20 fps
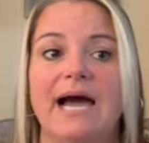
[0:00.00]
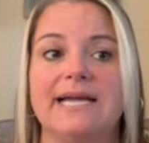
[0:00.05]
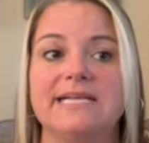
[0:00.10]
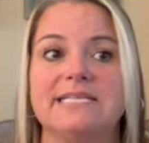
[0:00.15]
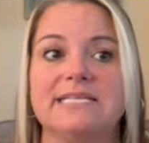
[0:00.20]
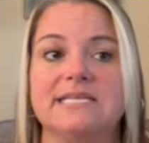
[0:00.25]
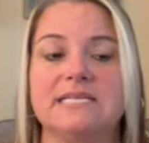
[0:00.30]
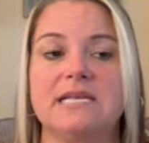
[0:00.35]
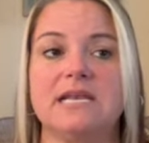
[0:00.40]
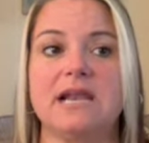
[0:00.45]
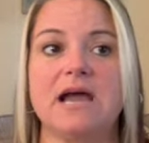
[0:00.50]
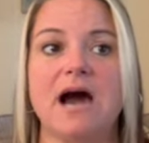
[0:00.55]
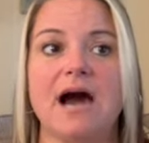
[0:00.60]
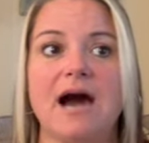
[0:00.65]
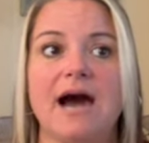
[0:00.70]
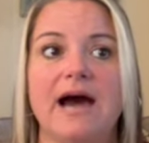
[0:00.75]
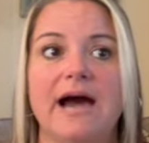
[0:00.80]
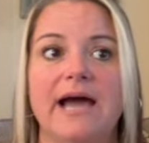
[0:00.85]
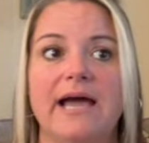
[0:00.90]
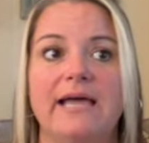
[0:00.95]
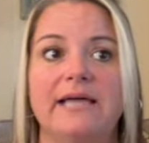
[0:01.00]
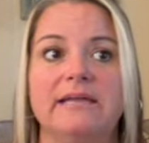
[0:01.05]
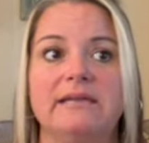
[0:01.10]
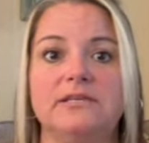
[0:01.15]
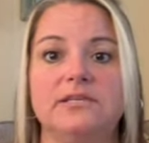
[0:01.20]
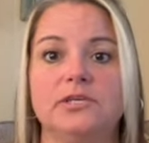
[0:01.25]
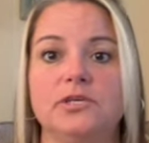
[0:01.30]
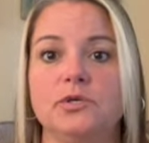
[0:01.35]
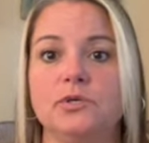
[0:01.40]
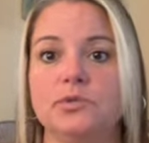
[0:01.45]
I did not
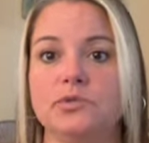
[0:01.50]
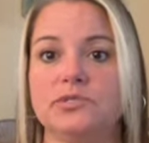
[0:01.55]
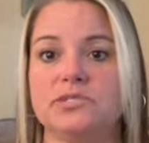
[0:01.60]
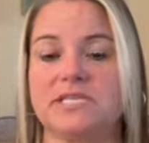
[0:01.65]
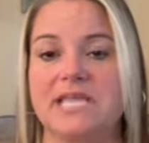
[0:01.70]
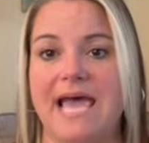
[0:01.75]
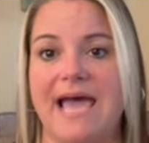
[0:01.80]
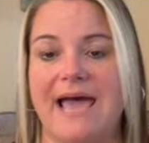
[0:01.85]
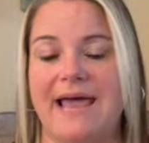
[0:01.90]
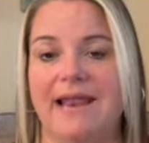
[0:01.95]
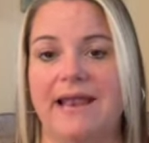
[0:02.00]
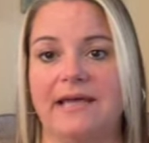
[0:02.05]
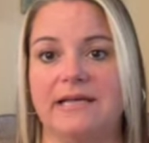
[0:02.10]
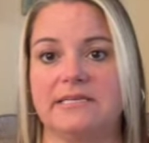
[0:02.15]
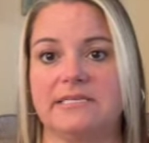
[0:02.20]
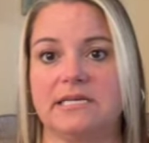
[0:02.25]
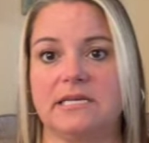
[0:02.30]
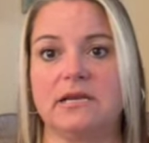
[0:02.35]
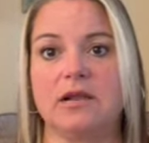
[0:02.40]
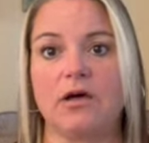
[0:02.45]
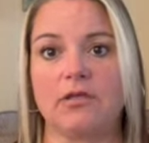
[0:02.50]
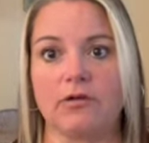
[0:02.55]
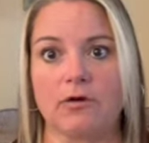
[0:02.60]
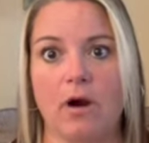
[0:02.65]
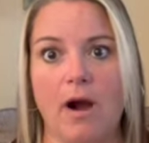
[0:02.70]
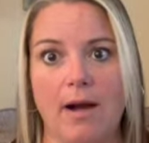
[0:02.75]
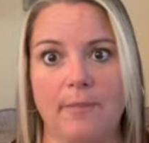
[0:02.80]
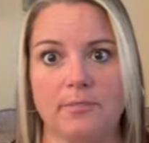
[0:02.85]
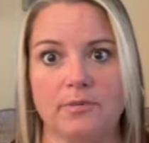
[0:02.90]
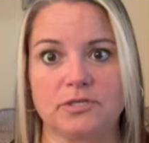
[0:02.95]
use that as
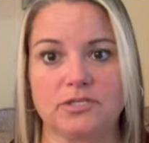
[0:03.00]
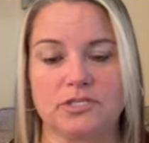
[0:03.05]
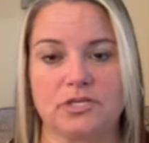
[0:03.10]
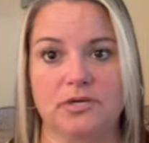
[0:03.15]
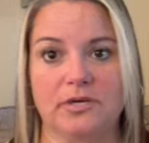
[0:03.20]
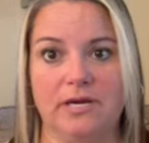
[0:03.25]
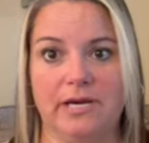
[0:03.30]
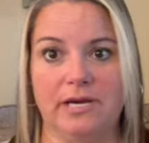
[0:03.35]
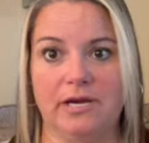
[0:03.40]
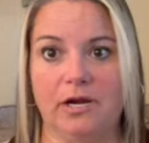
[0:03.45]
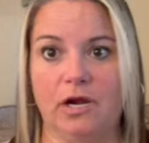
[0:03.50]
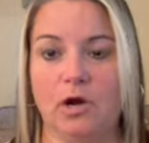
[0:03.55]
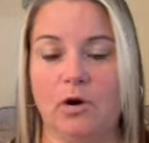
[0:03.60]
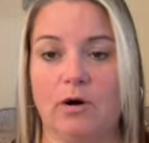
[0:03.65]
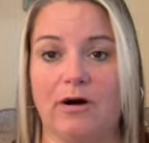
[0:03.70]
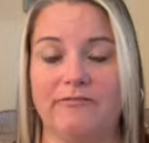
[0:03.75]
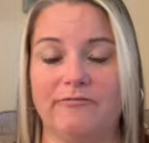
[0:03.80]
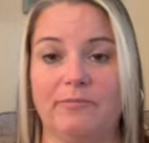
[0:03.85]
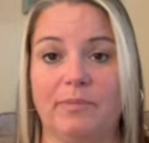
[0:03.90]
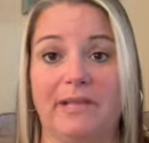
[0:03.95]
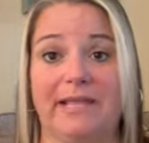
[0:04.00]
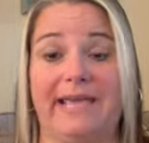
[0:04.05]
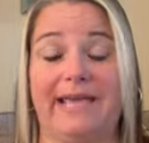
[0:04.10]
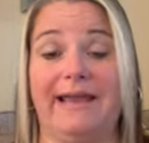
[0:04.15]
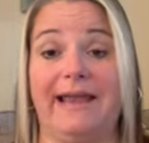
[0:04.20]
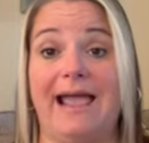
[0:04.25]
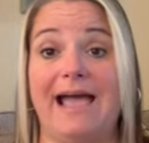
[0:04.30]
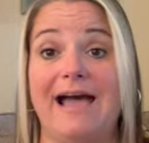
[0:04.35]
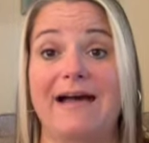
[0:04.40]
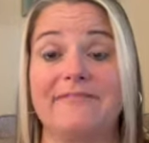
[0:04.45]
another opportunity to go off
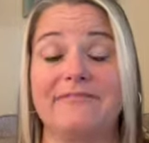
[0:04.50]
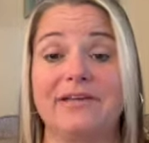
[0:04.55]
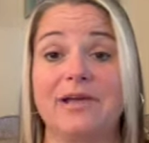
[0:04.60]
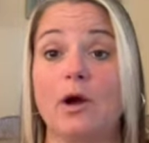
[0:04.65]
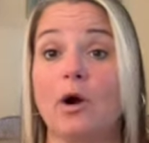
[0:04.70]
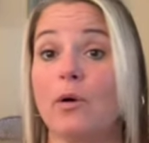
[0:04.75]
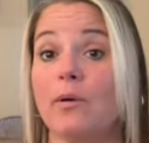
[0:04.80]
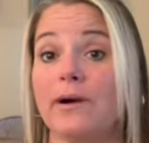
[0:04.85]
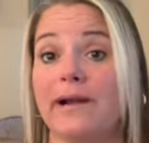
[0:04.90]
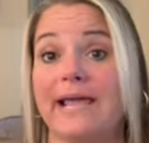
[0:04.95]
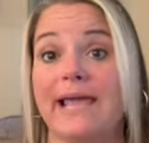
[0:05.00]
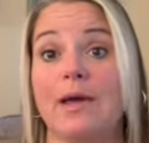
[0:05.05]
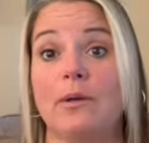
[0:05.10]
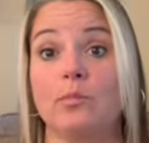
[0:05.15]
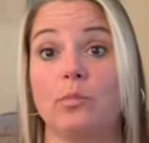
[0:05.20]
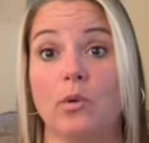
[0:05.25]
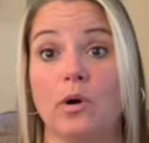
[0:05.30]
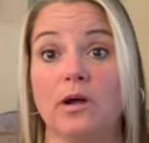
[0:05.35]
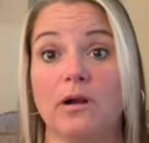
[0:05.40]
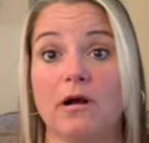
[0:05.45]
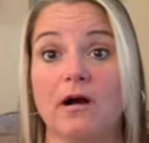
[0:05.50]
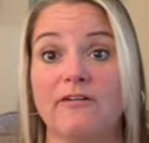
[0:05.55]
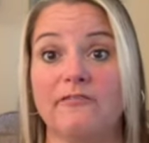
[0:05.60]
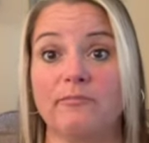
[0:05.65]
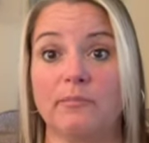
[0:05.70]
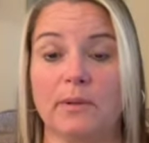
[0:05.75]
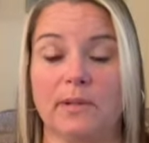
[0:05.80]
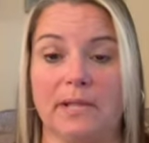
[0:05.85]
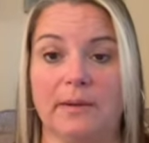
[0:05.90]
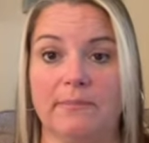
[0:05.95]
plan. Having already had one
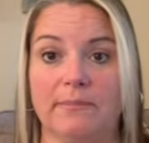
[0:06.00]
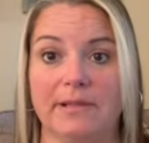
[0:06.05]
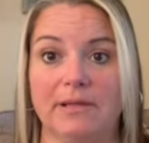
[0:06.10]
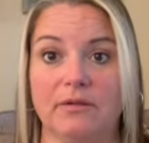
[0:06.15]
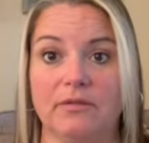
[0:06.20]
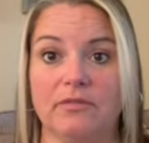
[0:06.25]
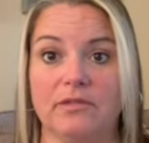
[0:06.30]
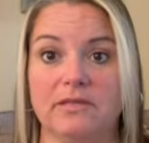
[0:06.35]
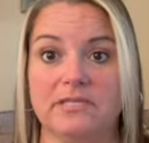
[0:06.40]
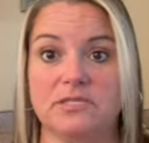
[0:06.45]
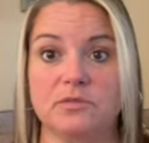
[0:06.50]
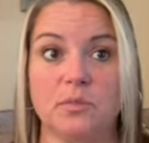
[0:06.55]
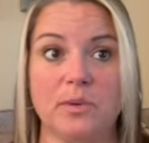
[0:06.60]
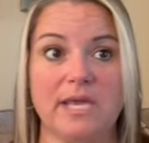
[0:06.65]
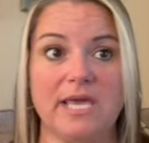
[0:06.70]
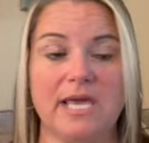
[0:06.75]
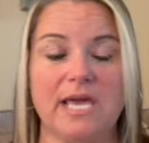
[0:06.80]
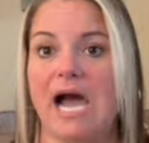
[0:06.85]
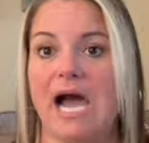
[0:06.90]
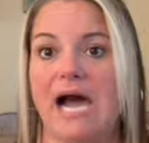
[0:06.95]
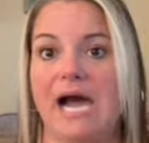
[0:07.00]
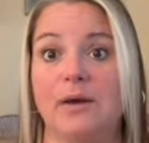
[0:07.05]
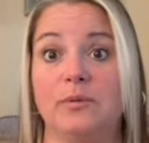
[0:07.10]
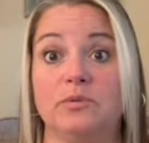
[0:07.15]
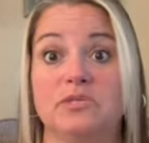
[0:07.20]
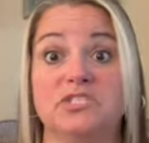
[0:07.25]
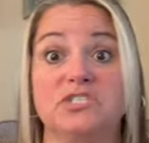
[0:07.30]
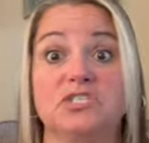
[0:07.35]
off plan meal this week, I was